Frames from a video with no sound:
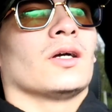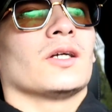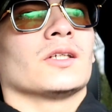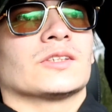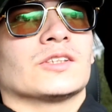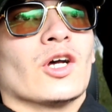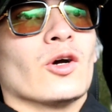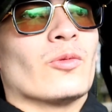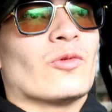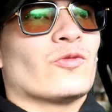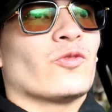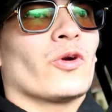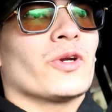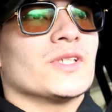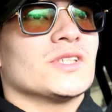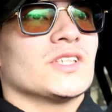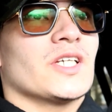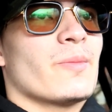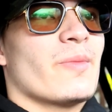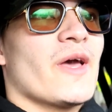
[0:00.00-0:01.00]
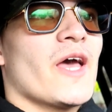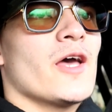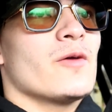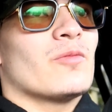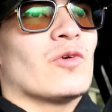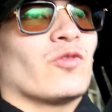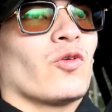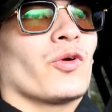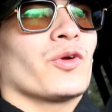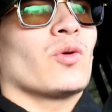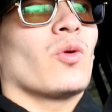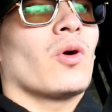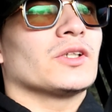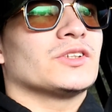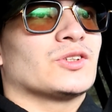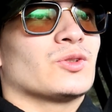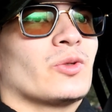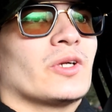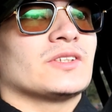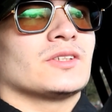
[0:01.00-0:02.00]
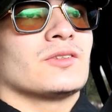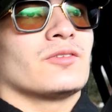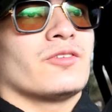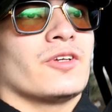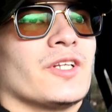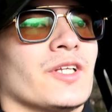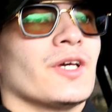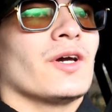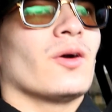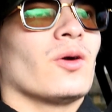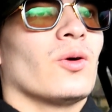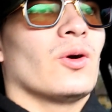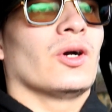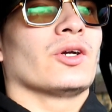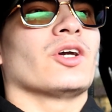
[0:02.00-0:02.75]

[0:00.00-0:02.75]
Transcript: So before you skip ahead, before you watch the rest of the video,